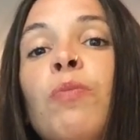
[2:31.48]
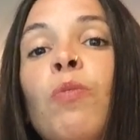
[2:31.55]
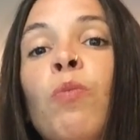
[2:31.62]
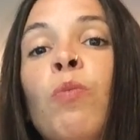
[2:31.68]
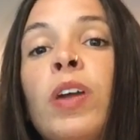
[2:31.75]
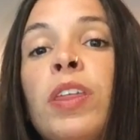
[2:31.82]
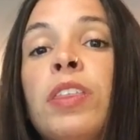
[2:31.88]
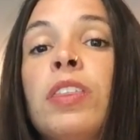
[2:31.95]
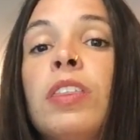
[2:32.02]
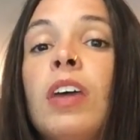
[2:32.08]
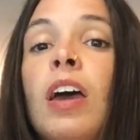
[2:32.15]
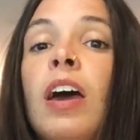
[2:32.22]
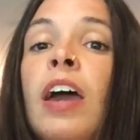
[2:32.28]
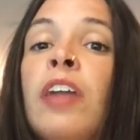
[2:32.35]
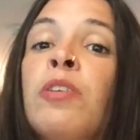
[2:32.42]
with
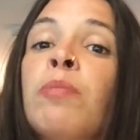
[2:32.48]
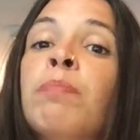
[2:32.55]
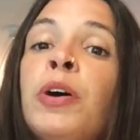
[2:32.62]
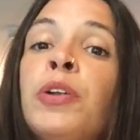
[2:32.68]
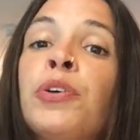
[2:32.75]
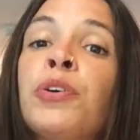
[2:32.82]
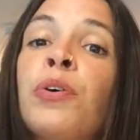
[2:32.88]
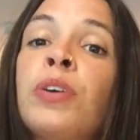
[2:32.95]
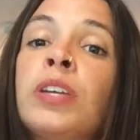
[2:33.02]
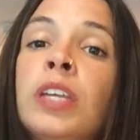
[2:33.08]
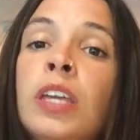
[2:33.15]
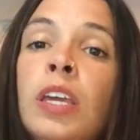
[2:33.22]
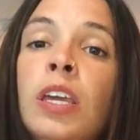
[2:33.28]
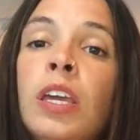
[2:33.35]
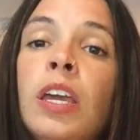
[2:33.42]
either butter or
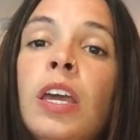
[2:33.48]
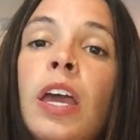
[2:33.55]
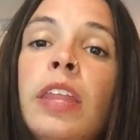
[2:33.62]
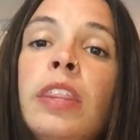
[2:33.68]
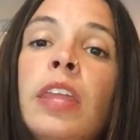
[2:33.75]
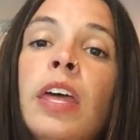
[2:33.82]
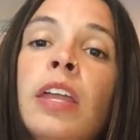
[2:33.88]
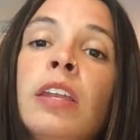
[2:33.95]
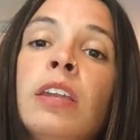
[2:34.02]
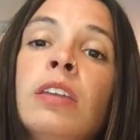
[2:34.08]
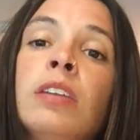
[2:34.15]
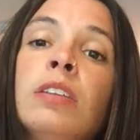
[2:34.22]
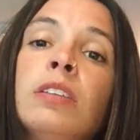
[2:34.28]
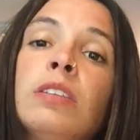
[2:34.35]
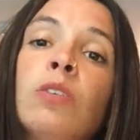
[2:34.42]
ghee and
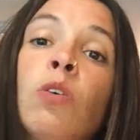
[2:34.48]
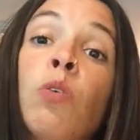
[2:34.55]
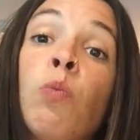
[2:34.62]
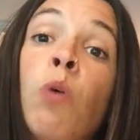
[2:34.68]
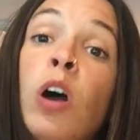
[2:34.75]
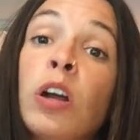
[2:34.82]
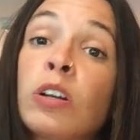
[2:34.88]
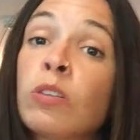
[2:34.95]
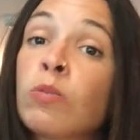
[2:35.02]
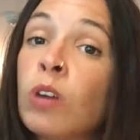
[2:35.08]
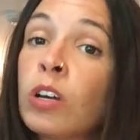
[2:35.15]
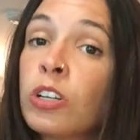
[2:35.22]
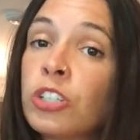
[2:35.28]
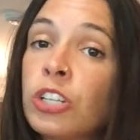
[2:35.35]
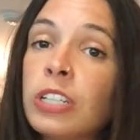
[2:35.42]
then or water
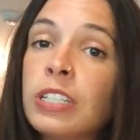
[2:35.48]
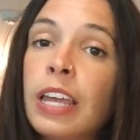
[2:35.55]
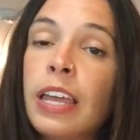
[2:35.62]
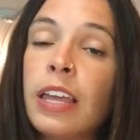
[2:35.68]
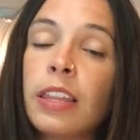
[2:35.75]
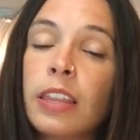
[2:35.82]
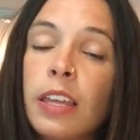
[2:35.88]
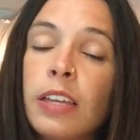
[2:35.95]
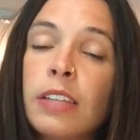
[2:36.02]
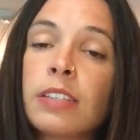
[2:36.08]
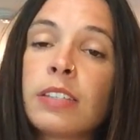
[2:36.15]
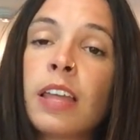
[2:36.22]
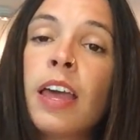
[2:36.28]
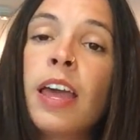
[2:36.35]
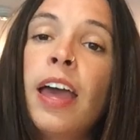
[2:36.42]
sauteing
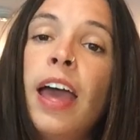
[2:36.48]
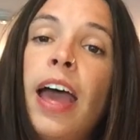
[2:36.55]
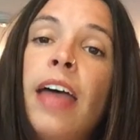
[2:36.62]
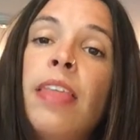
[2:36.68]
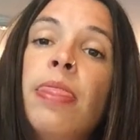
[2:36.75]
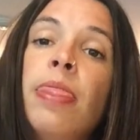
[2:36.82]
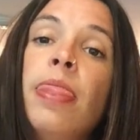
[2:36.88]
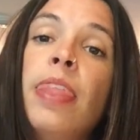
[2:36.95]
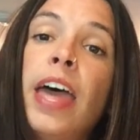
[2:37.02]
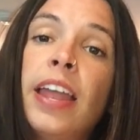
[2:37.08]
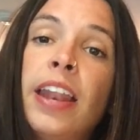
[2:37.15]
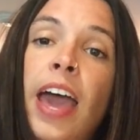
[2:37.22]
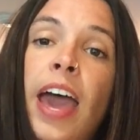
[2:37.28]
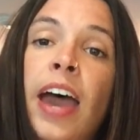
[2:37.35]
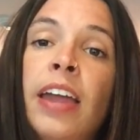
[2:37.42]
things, and
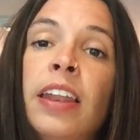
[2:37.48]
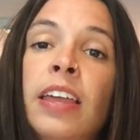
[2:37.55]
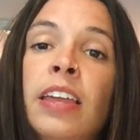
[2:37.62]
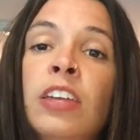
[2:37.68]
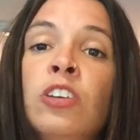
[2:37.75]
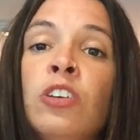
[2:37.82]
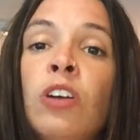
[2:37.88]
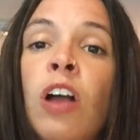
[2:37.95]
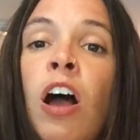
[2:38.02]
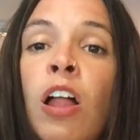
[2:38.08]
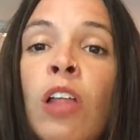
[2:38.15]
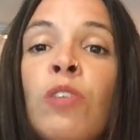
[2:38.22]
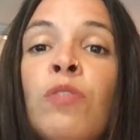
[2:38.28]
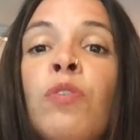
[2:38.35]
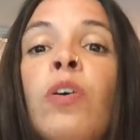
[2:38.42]
then adding your
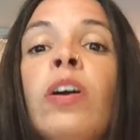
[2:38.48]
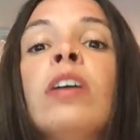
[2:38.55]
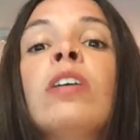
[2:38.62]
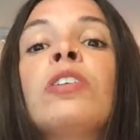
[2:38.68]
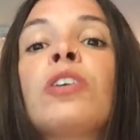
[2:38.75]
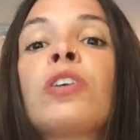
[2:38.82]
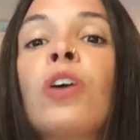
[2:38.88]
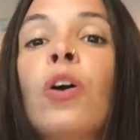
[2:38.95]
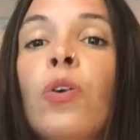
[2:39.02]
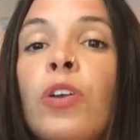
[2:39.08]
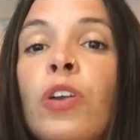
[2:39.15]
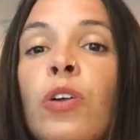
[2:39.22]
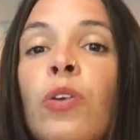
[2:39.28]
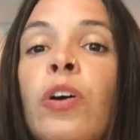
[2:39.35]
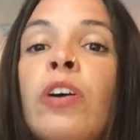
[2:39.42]
olive oil, your
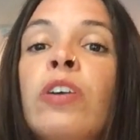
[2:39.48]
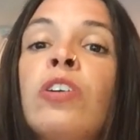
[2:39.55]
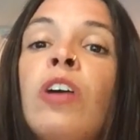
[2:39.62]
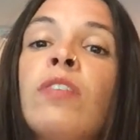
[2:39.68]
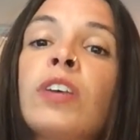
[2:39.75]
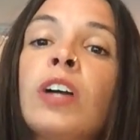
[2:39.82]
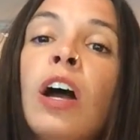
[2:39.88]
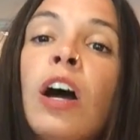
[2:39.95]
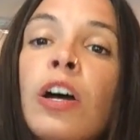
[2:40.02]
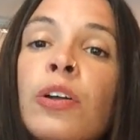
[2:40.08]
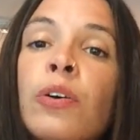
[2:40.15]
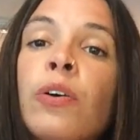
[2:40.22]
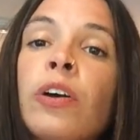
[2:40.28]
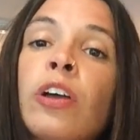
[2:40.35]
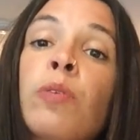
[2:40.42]
coconut oil, your
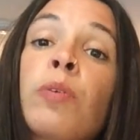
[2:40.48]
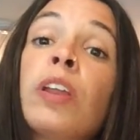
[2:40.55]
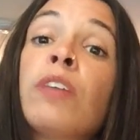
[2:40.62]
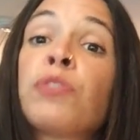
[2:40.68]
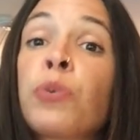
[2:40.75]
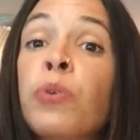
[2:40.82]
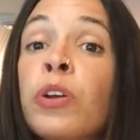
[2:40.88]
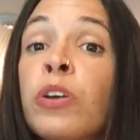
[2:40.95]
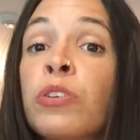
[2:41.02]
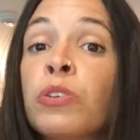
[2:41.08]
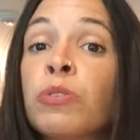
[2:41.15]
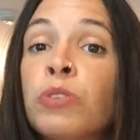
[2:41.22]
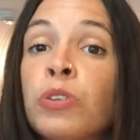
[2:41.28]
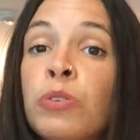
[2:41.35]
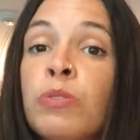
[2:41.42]
avocado oil, whatever oil
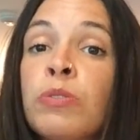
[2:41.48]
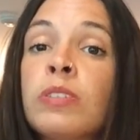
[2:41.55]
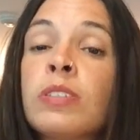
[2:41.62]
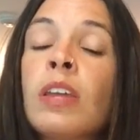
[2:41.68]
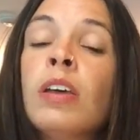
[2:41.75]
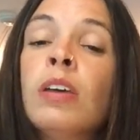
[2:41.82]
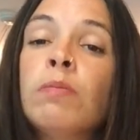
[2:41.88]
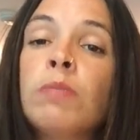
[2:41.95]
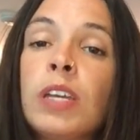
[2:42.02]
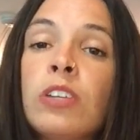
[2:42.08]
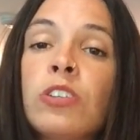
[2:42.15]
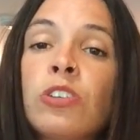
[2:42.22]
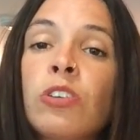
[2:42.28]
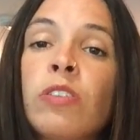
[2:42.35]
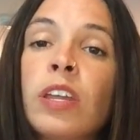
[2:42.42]
you use, making
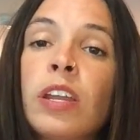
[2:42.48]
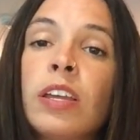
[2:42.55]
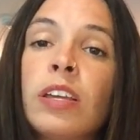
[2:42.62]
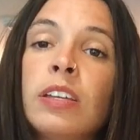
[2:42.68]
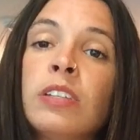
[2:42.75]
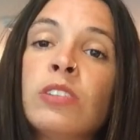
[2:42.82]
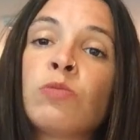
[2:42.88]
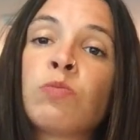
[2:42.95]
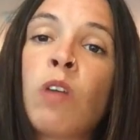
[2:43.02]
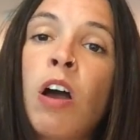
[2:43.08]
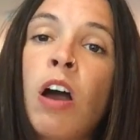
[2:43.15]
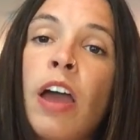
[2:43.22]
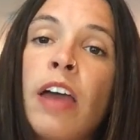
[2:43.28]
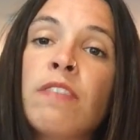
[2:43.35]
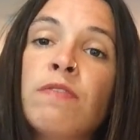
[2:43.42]
sure that it is
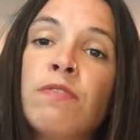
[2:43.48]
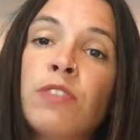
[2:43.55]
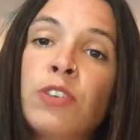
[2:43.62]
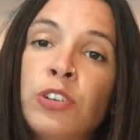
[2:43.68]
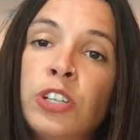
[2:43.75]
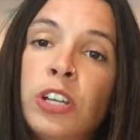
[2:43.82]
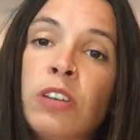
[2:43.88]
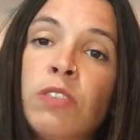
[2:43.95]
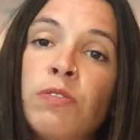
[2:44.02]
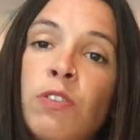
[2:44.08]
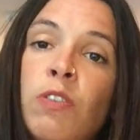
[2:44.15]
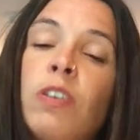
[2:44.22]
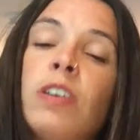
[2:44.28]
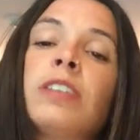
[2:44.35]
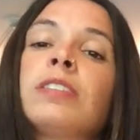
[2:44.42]
raw and virgin, of
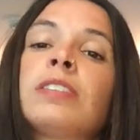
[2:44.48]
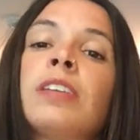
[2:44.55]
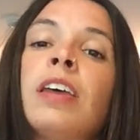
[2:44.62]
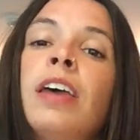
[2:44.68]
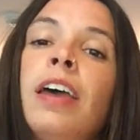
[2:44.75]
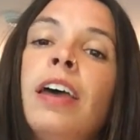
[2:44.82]
course,